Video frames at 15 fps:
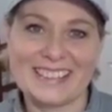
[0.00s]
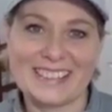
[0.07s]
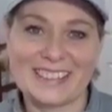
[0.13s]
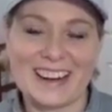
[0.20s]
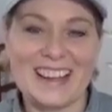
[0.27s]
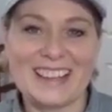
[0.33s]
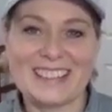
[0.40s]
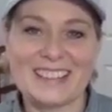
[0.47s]

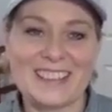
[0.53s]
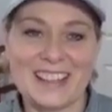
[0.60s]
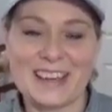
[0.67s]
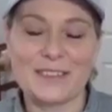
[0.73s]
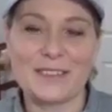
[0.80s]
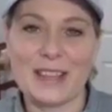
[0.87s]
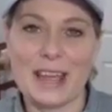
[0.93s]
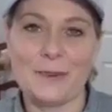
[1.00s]
Okay, so think
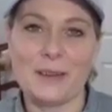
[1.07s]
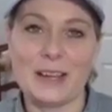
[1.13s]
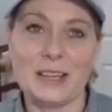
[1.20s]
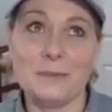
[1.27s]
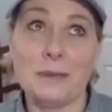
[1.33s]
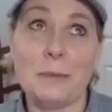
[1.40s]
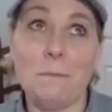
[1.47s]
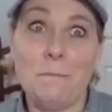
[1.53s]
of it that way,
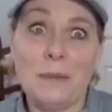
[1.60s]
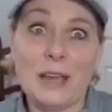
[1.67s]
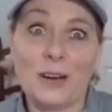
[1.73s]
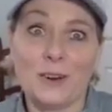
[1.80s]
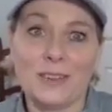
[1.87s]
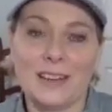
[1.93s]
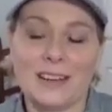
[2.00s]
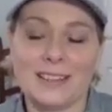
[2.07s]
to be
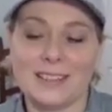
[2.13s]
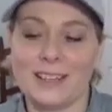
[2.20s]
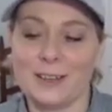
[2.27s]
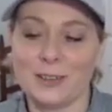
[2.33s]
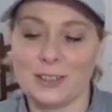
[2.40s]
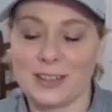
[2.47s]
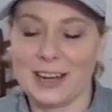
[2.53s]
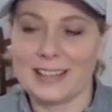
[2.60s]
bigger than a single
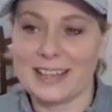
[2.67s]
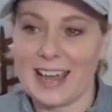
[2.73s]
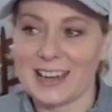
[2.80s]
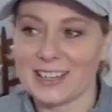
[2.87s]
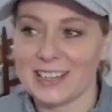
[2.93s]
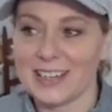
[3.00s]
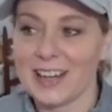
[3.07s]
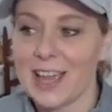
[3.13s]

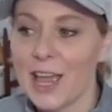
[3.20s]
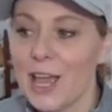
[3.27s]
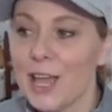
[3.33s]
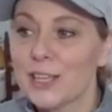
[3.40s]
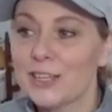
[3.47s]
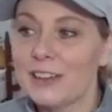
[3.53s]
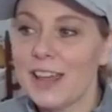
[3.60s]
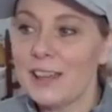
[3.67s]
transaction.
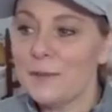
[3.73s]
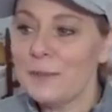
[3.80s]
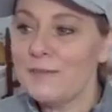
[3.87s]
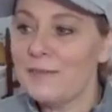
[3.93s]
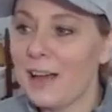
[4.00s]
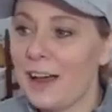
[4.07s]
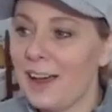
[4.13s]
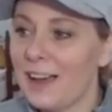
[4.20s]
So now that
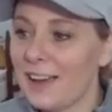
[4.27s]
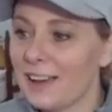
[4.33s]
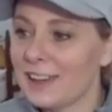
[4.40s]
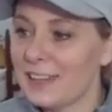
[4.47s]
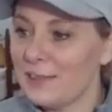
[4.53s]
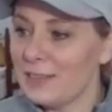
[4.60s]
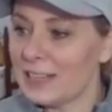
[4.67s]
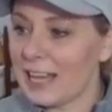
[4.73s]
we've
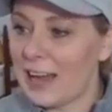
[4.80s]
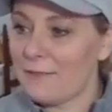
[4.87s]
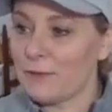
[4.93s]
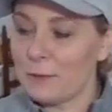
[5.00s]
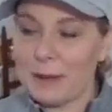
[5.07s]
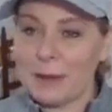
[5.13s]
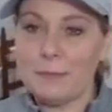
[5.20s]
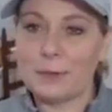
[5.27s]
given time for
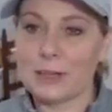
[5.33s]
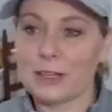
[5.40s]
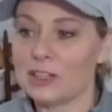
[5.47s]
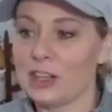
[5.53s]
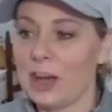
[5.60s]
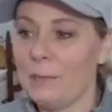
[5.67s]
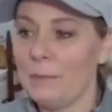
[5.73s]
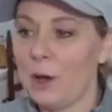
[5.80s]
people to
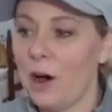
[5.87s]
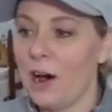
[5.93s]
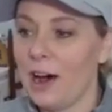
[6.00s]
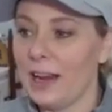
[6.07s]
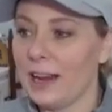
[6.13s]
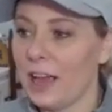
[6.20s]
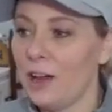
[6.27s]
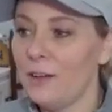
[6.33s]
jump
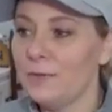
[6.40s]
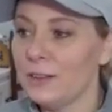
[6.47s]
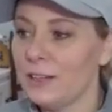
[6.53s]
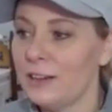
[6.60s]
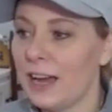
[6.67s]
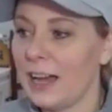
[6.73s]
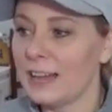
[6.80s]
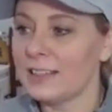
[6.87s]
on, hopefully you
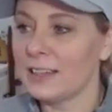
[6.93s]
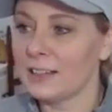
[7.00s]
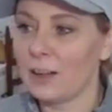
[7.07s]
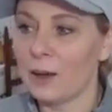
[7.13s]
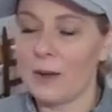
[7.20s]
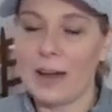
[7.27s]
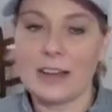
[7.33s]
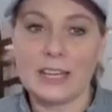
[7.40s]
guys go
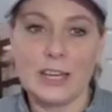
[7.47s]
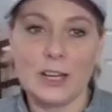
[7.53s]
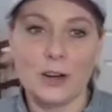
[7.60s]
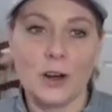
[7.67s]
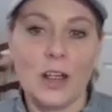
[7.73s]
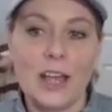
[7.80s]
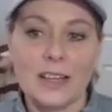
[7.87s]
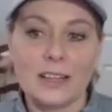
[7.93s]
out
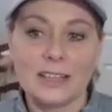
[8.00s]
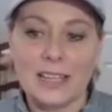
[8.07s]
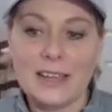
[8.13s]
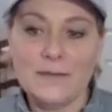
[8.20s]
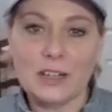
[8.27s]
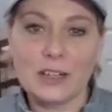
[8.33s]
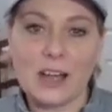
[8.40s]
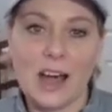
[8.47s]
here, leave
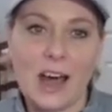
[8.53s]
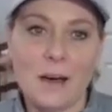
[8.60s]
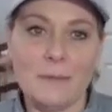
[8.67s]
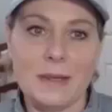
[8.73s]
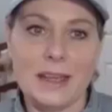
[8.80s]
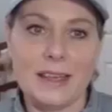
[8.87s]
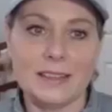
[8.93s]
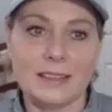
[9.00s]
your
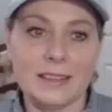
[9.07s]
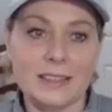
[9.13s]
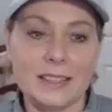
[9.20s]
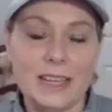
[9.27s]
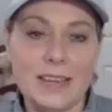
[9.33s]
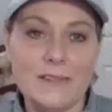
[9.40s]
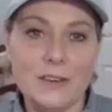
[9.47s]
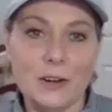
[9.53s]
comments,
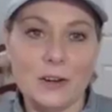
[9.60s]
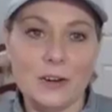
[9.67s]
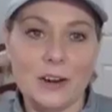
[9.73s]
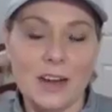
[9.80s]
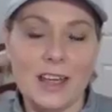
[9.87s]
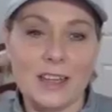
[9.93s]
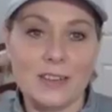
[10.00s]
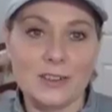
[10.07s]
leave
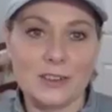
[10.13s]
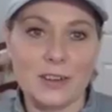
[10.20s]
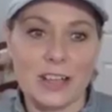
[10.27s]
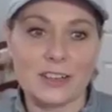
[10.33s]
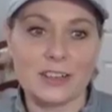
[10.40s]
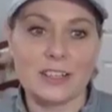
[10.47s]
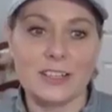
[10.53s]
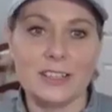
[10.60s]
your
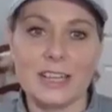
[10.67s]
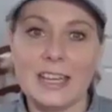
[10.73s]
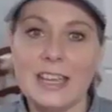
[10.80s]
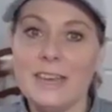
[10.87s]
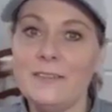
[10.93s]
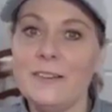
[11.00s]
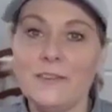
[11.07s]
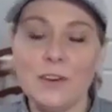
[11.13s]
introductions,
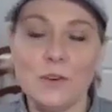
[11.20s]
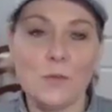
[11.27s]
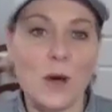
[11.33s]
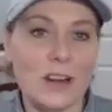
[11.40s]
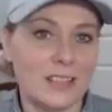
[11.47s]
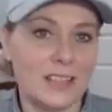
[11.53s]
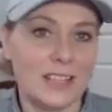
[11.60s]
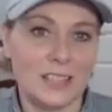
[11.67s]
even if you're
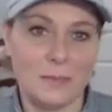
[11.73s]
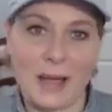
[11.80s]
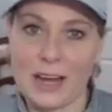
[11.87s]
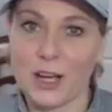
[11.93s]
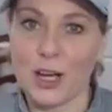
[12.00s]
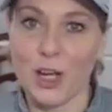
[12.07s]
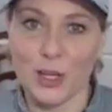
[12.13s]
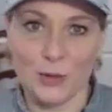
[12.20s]
watching this back
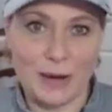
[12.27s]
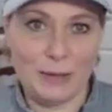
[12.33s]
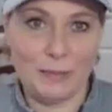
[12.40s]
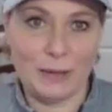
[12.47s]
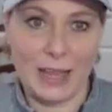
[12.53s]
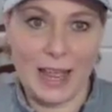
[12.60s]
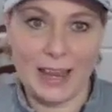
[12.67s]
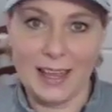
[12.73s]
on the
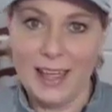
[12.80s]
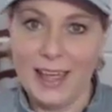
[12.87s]
replay.